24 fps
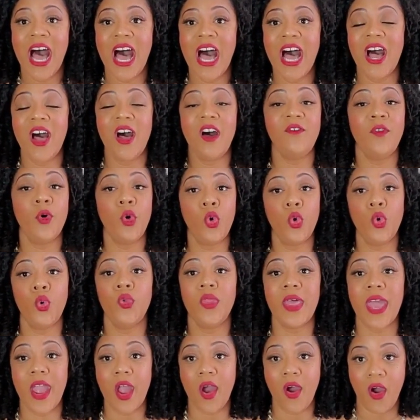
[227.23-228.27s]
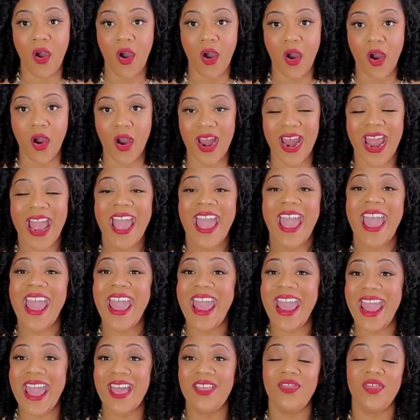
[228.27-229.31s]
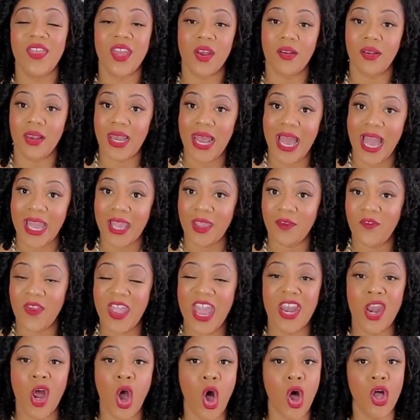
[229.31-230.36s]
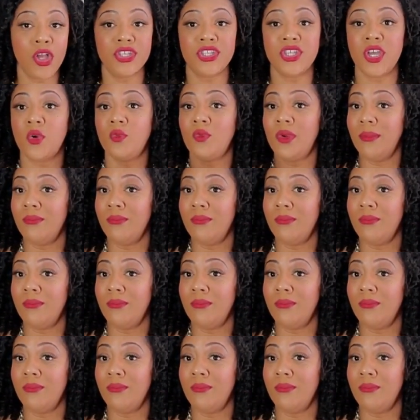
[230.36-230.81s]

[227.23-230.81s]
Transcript: of who they are and their life. And also